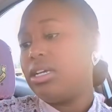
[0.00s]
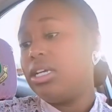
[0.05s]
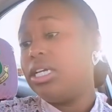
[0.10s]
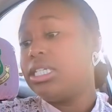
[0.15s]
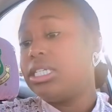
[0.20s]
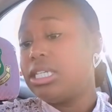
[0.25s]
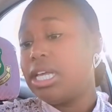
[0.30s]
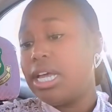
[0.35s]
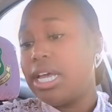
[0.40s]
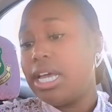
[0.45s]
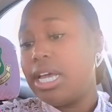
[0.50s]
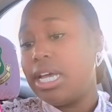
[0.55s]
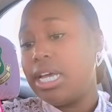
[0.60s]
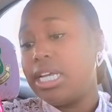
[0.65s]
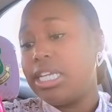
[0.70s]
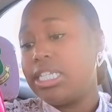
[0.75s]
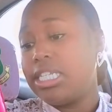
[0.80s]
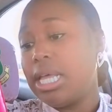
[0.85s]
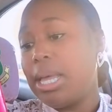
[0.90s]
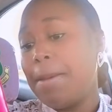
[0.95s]
it
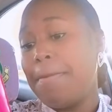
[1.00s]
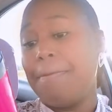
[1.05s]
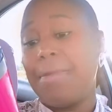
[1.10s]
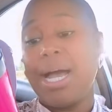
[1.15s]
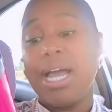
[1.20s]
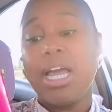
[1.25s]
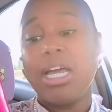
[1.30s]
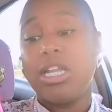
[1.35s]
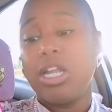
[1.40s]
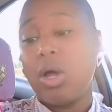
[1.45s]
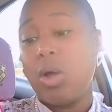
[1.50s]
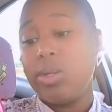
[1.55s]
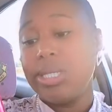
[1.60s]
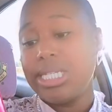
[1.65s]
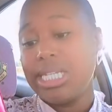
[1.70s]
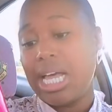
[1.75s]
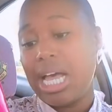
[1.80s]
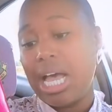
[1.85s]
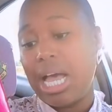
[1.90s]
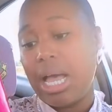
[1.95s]
says my alone
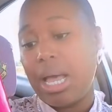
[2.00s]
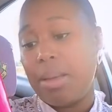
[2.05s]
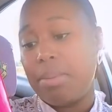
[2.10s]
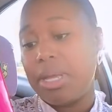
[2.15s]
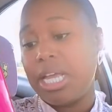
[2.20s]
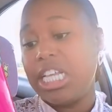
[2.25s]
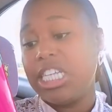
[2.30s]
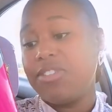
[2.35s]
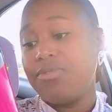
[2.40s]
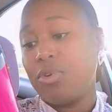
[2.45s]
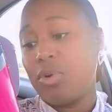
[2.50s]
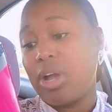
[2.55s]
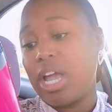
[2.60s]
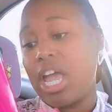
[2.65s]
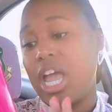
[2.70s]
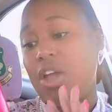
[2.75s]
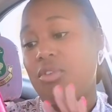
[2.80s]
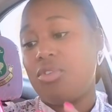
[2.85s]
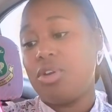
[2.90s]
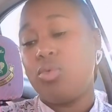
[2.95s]
time is for
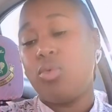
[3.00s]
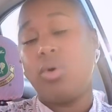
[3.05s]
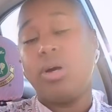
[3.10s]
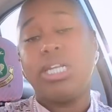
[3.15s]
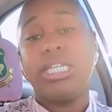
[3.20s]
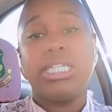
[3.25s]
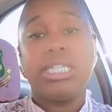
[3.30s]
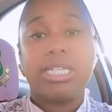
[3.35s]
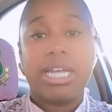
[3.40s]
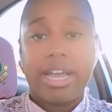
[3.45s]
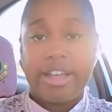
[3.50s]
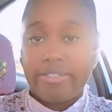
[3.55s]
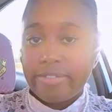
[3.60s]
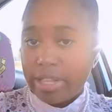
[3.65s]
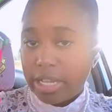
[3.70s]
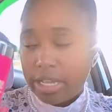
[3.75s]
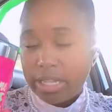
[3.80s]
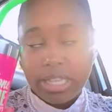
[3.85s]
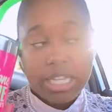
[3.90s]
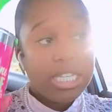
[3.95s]
everyone's
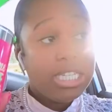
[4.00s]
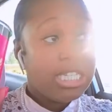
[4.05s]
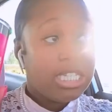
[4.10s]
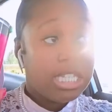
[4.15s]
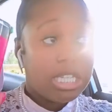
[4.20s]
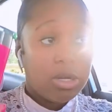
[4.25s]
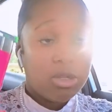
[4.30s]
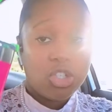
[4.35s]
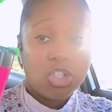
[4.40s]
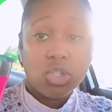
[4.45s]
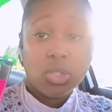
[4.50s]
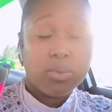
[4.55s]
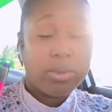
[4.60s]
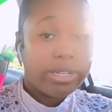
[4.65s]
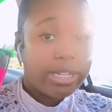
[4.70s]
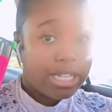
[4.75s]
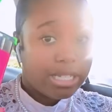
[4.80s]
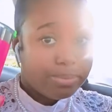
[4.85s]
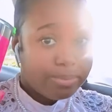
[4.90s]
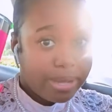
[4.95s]
safety this is so true
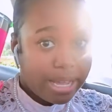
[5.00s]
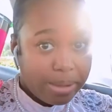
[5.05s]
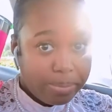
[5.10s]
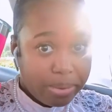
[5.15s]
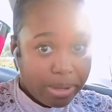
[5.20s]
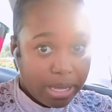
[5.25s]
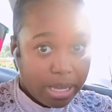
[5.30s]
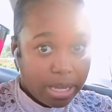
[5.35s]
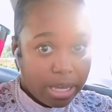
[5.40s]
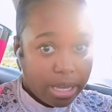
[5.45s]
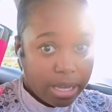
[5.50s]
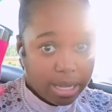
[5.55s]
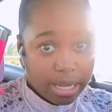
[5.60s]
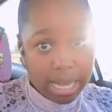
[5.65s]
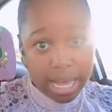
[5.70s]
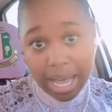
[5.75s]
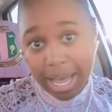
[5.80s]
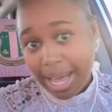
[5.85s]
because baby